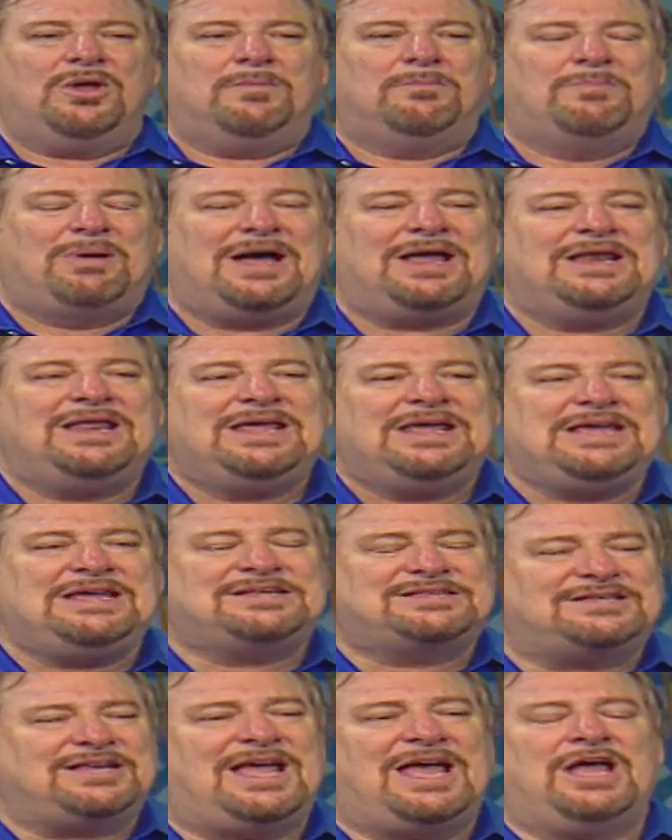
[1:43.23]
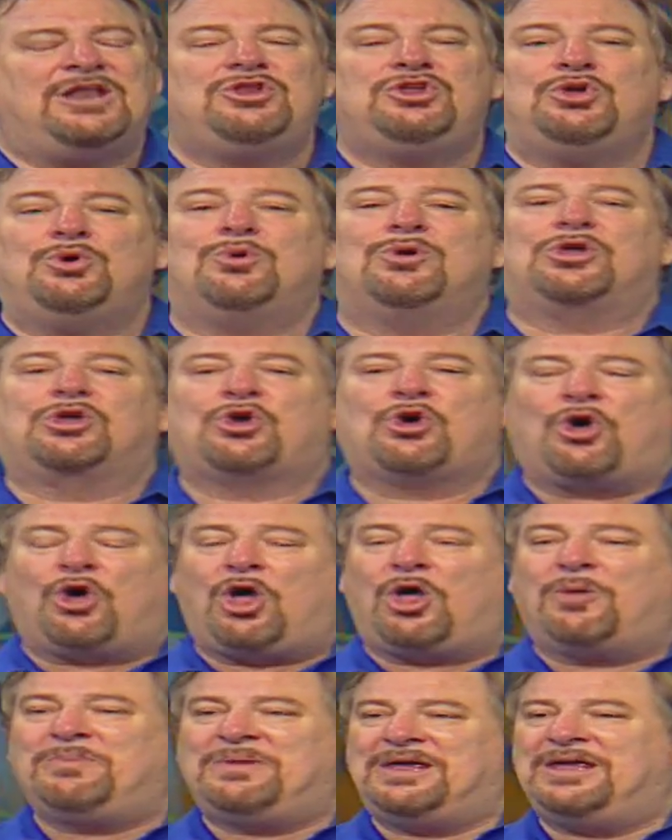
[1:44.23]
But He said, You are to
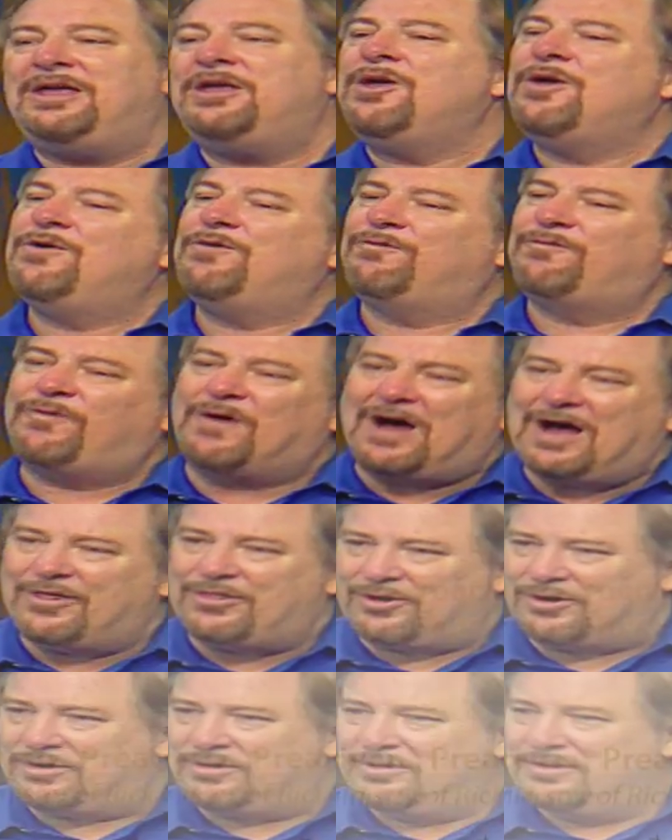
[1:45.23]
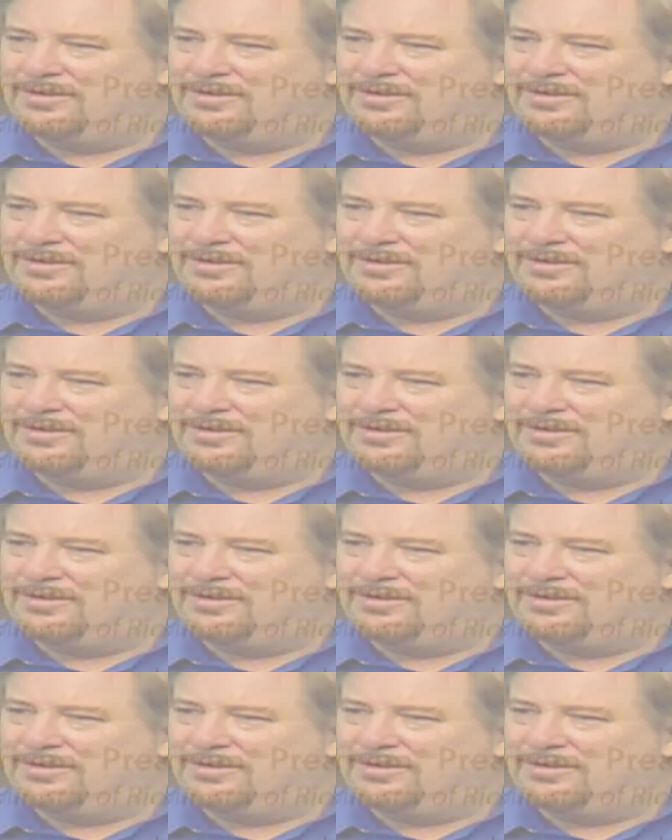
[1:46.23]
call me Father.